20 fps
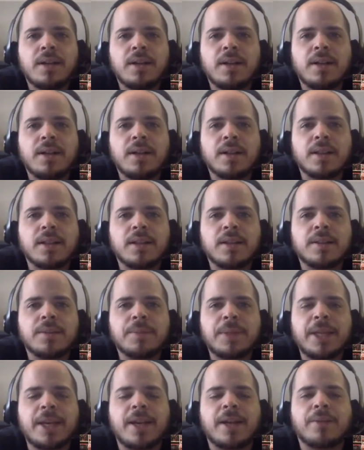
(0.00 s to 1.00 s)
Uh, the,
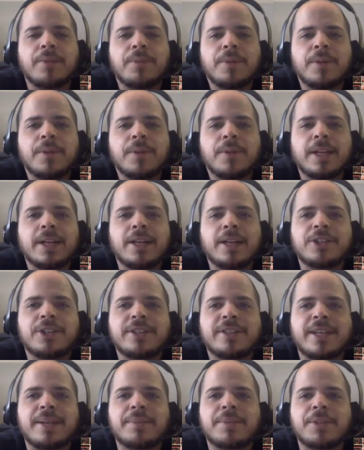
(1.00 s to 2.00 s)
uh, yeah, we were getting a
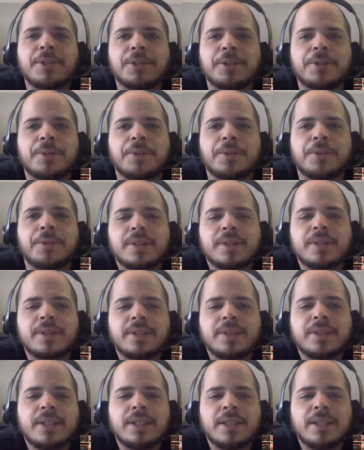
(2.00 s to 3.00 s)
Shazam 2.
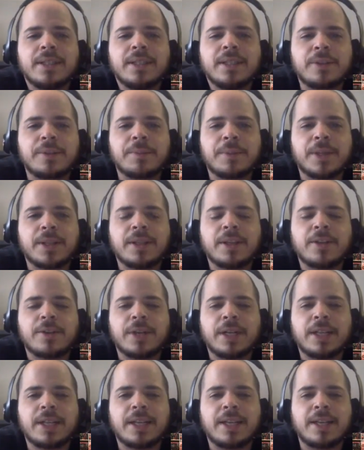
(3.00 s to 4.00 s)
It was
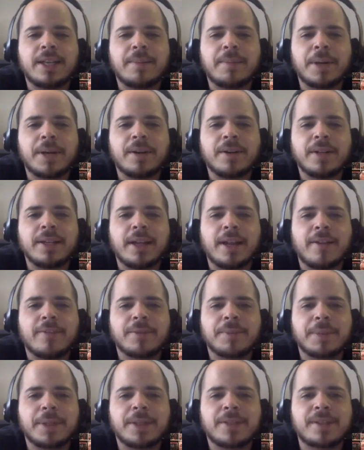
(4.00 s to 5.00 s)
completely greenlit, and apparently
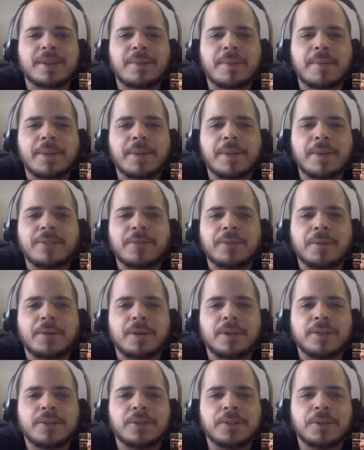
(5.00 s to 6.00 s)
everybody's coming back
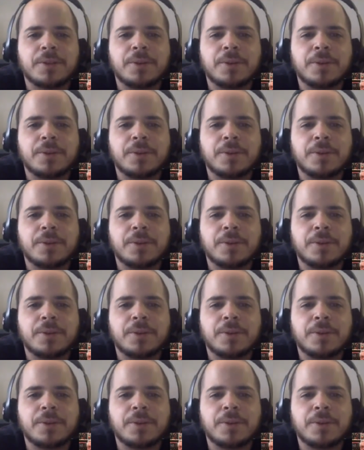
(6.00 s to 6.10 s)
for it.